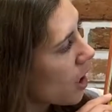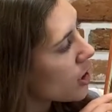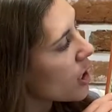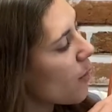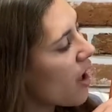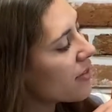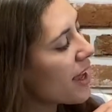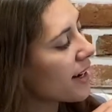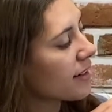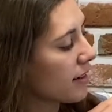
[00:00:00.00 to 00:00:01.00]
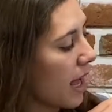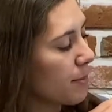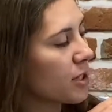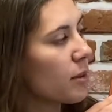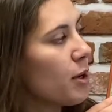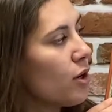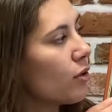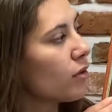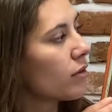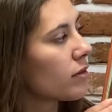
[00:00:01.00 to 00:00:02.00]
Go on then, climb to the
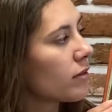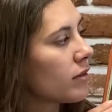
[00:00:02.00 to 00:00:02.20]
moon.